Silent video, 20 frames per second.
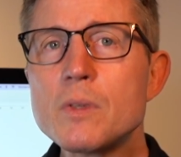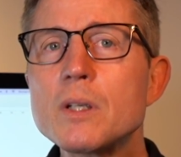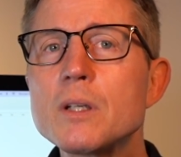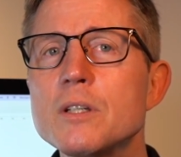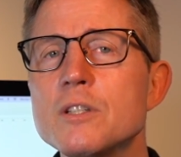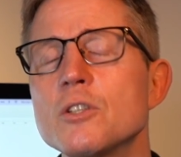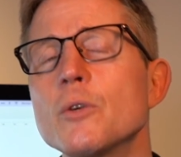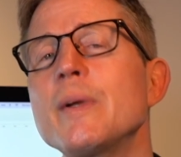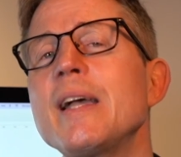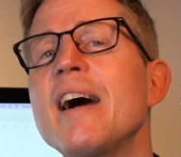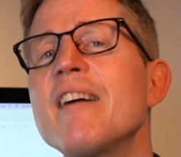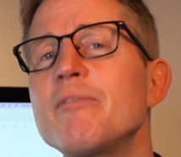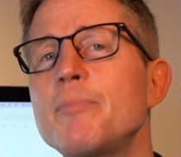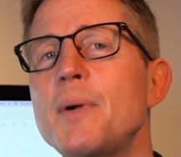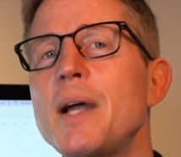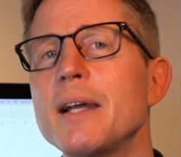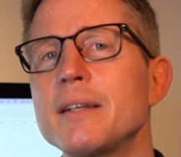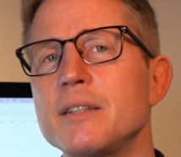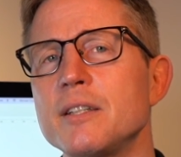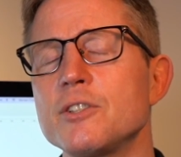So we have
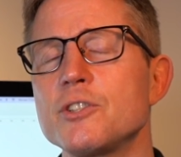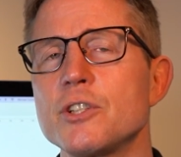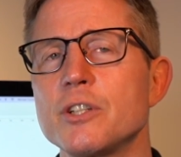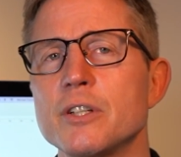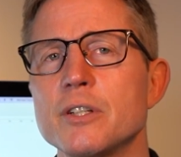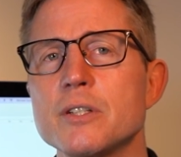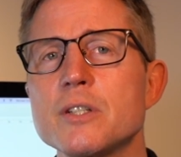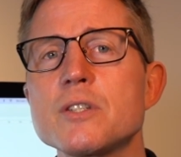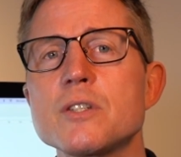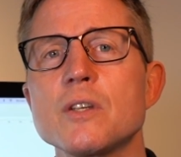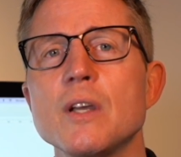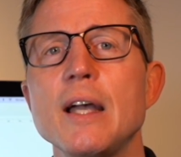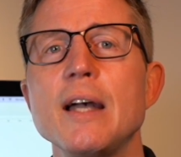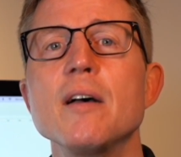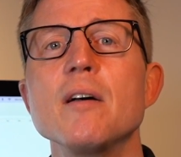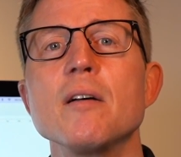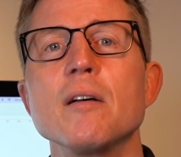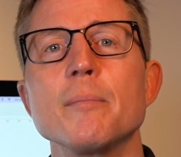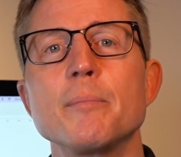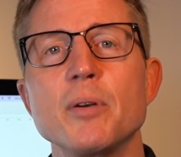practitioners,
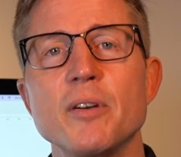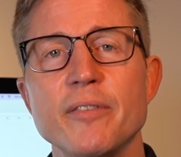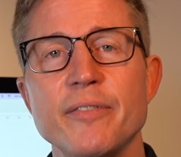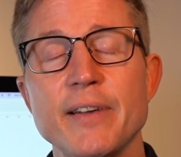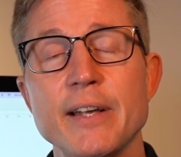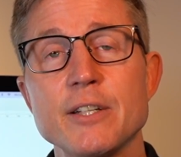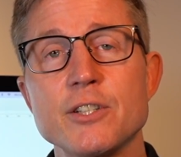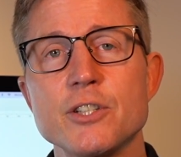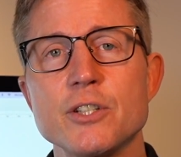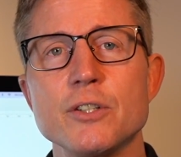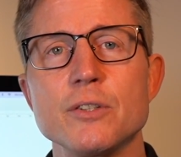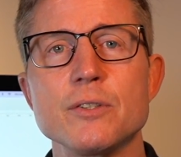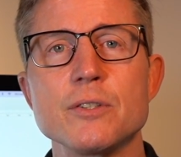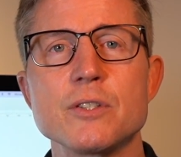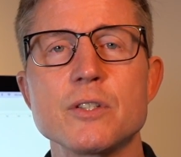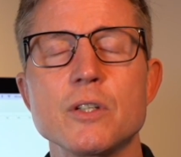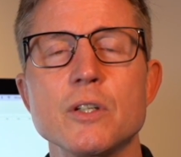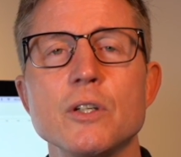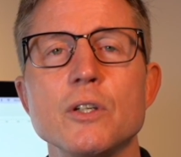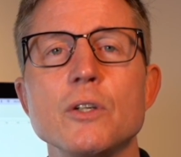
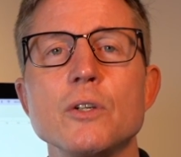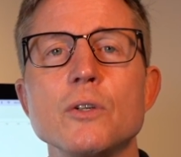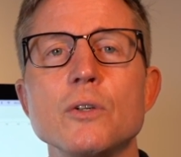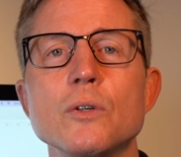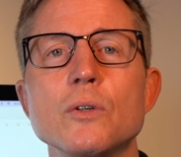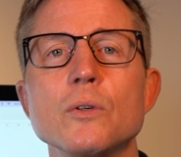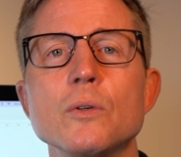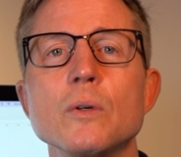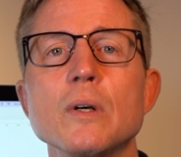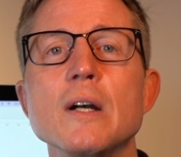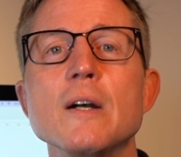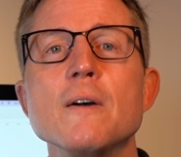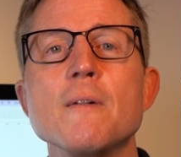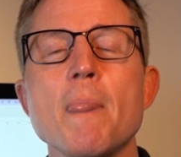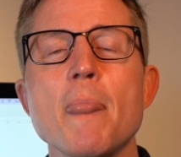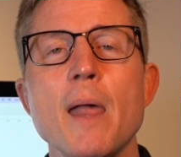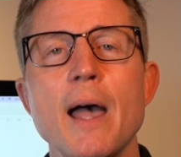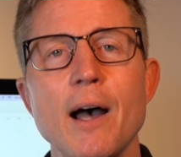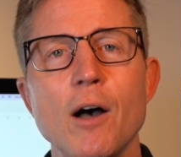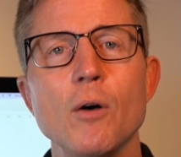professionals who
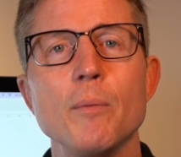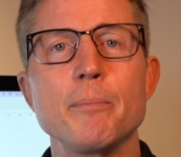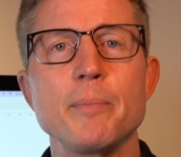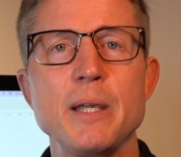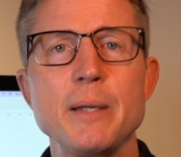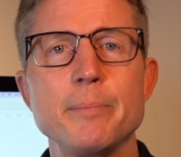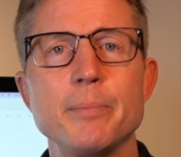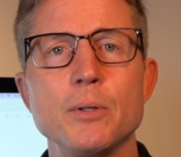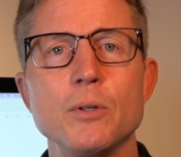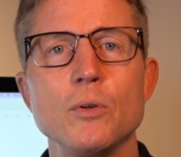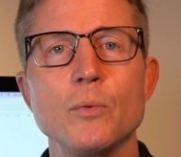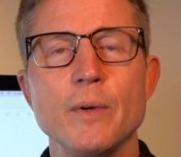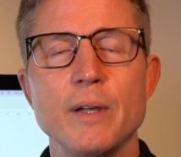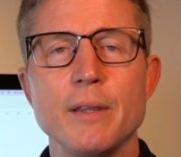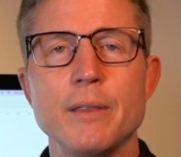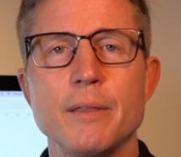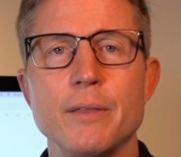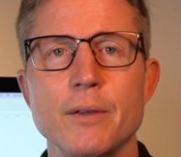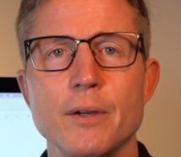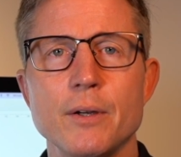help people
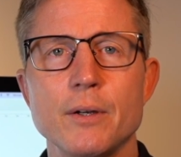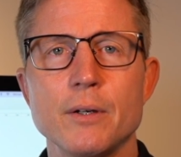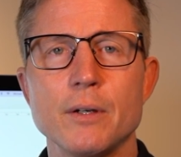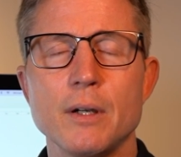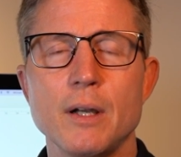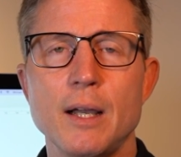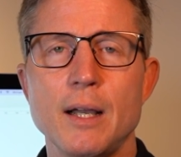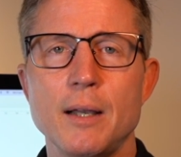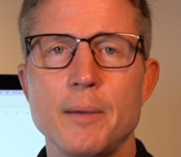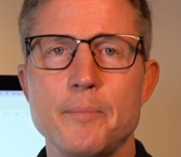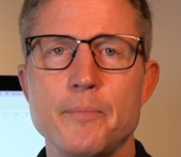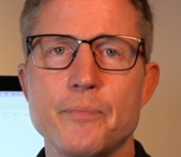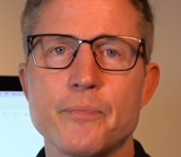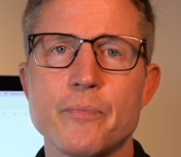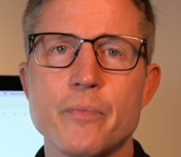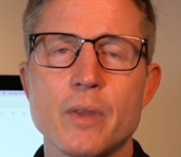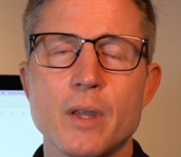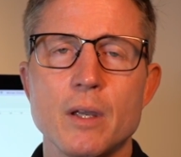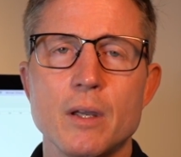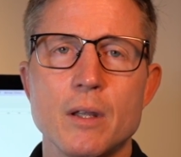with
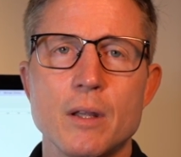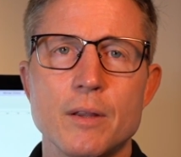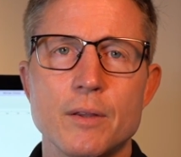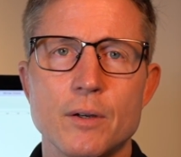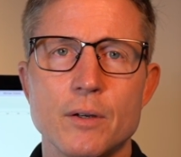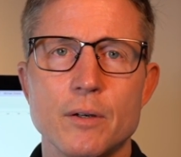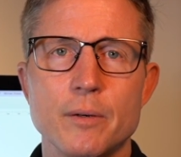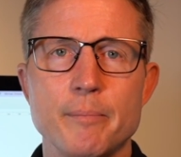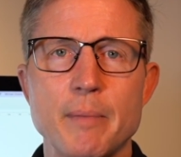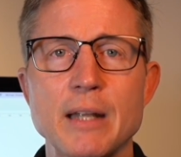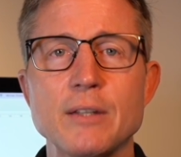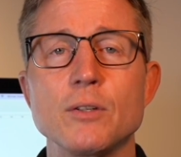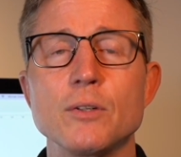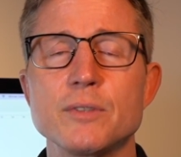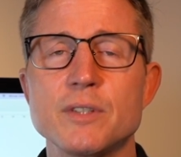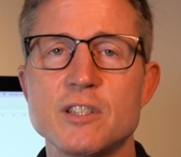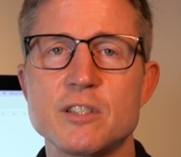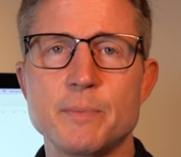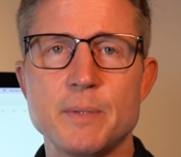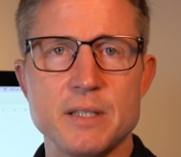their mental
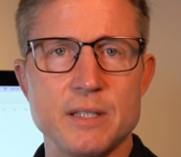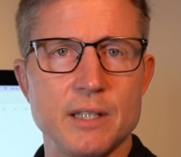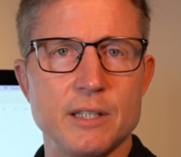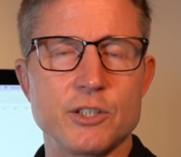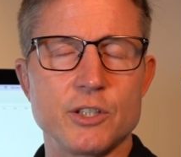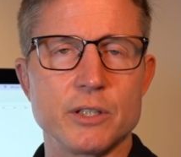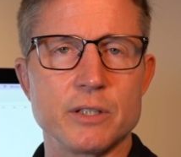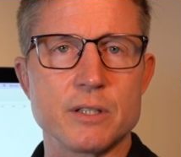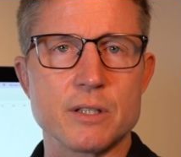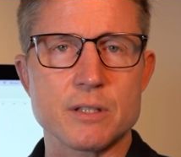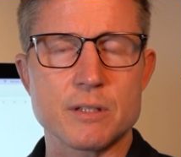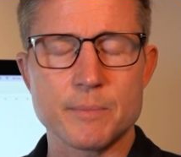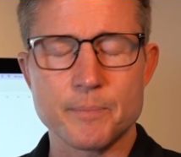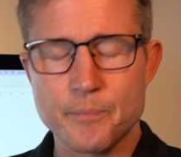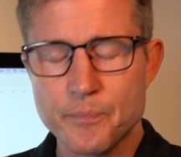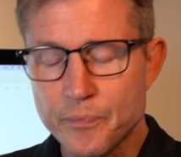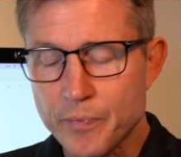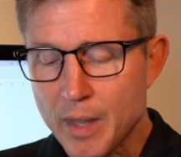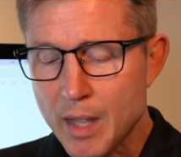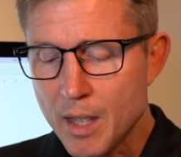dispositions.
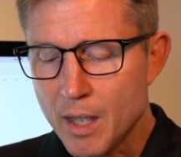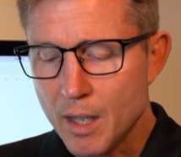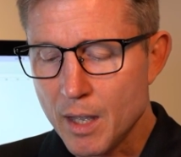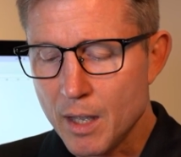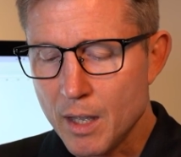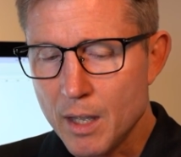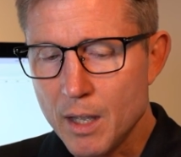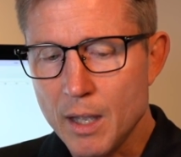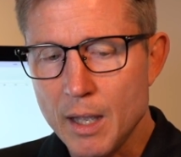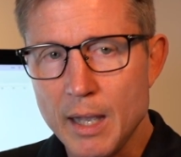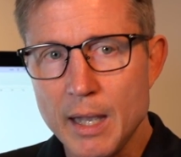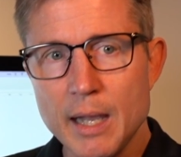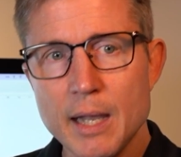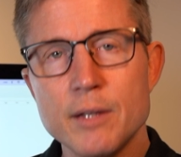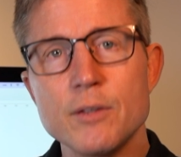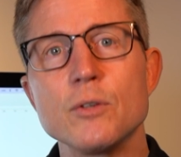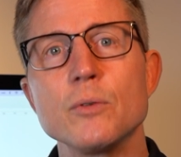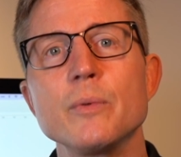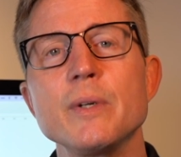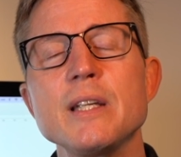
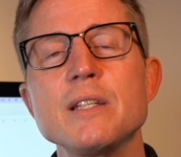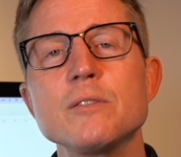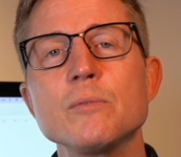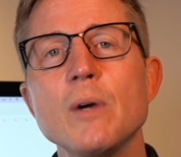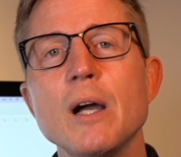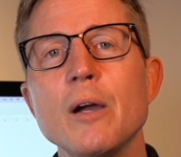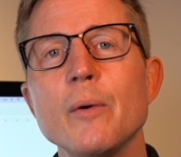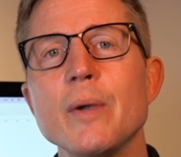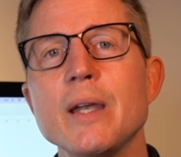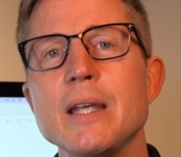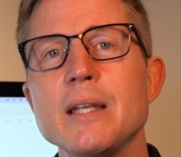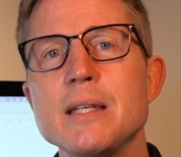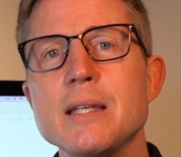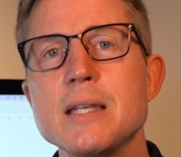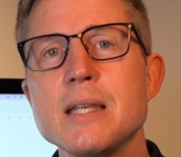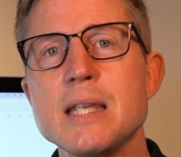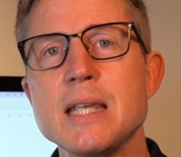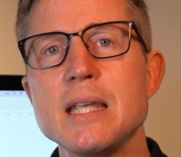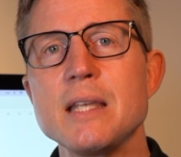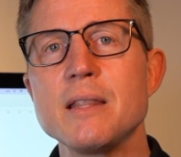And the reason why we
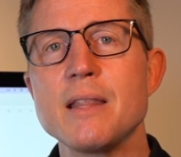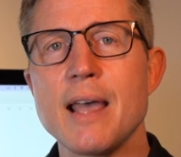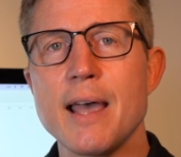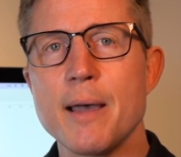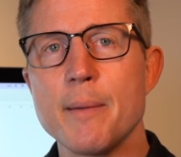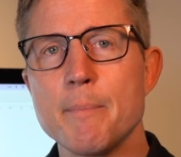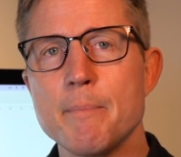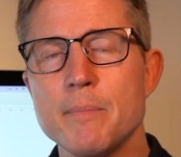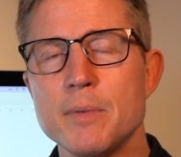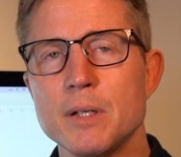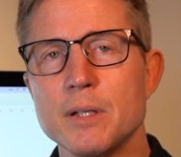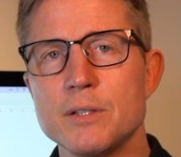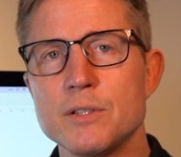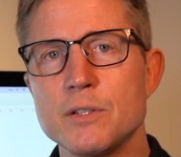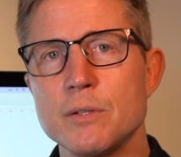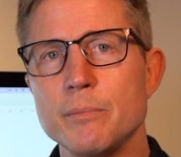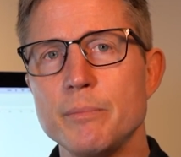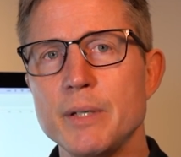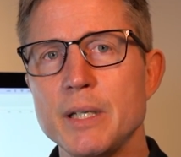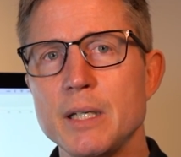need them
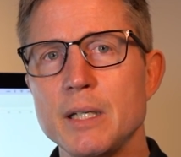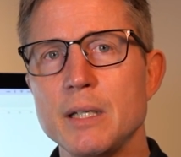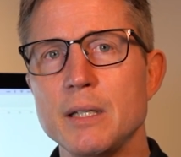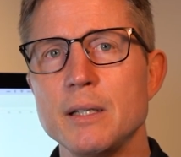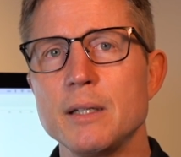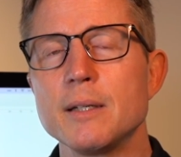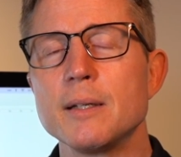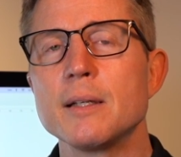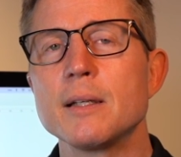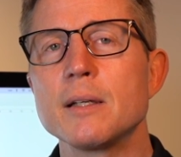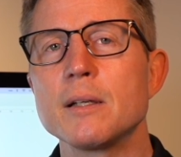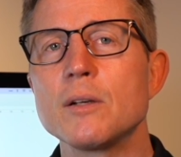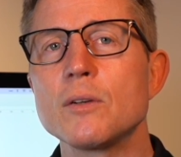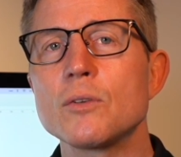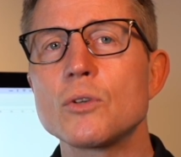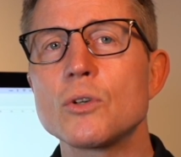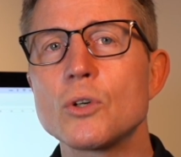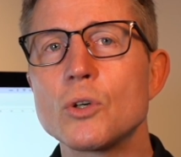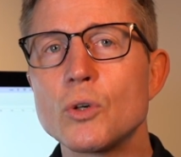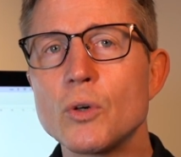to be
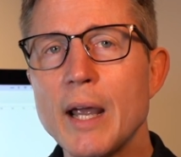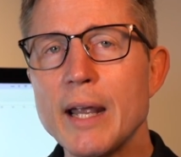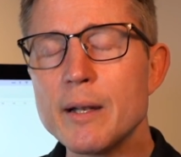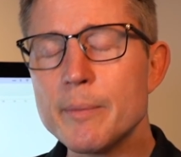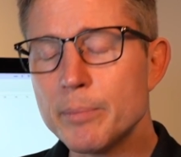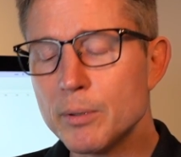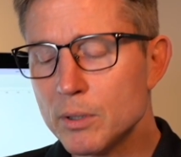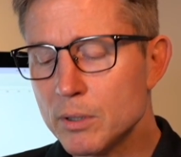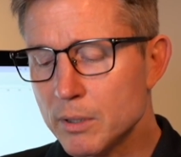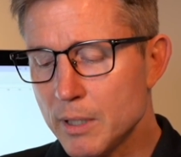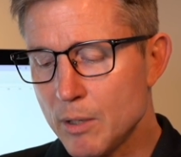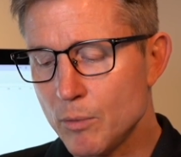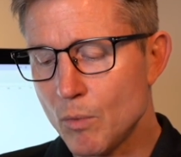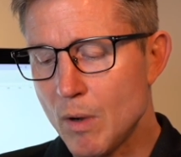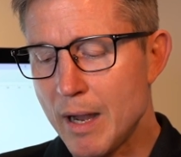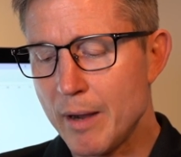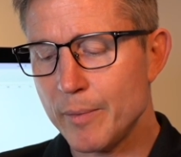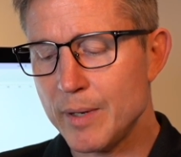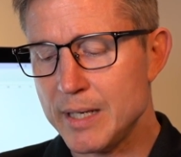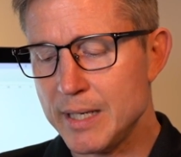credible and
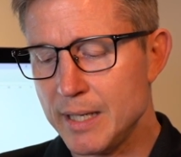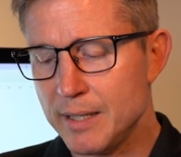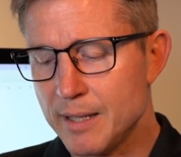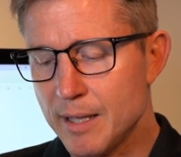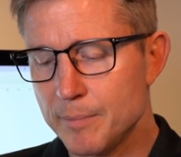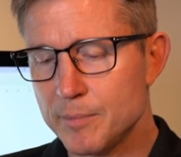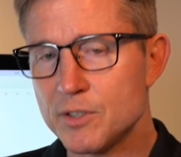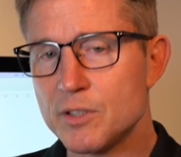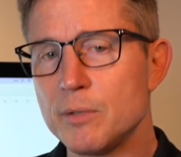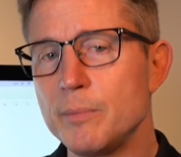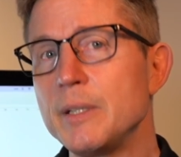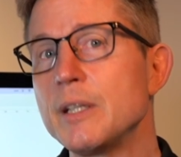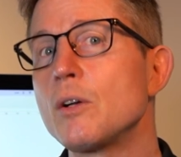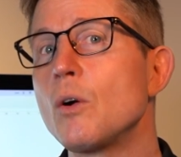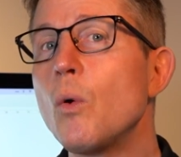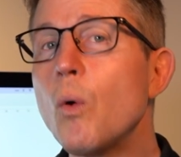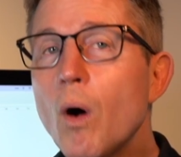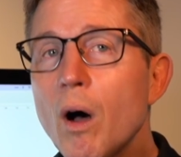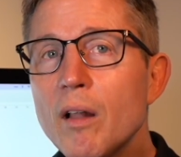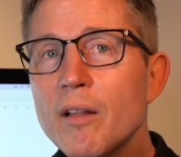why we need them to be
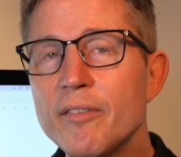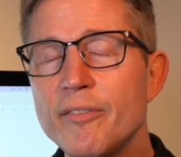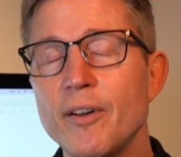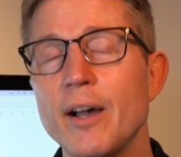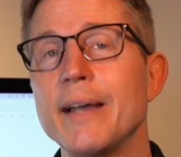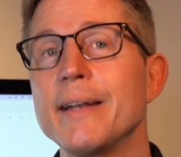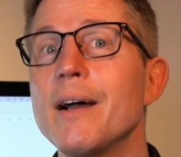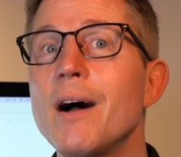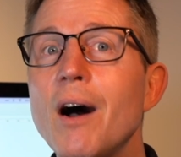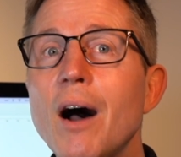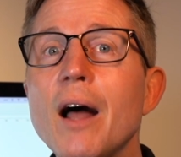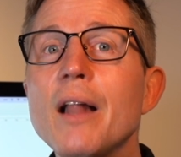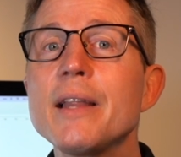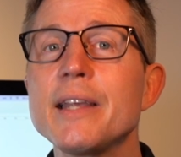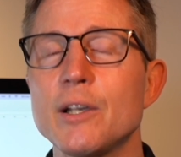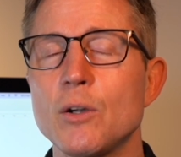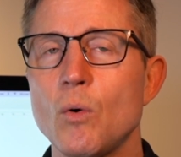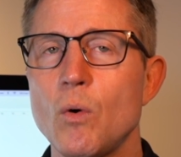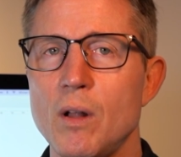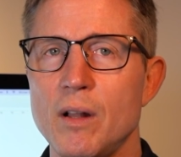qualified, highly
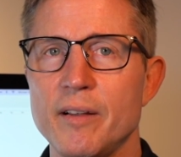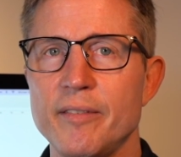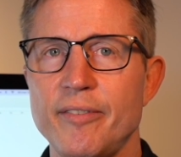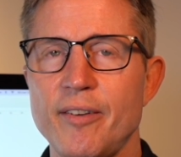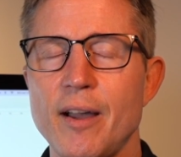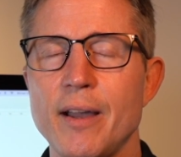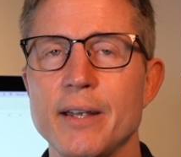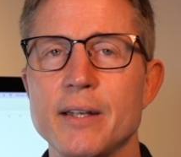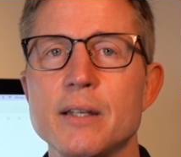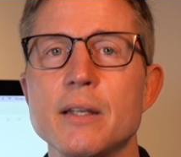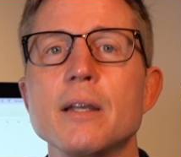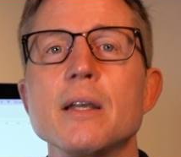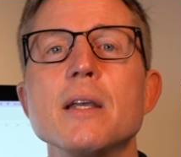qualified,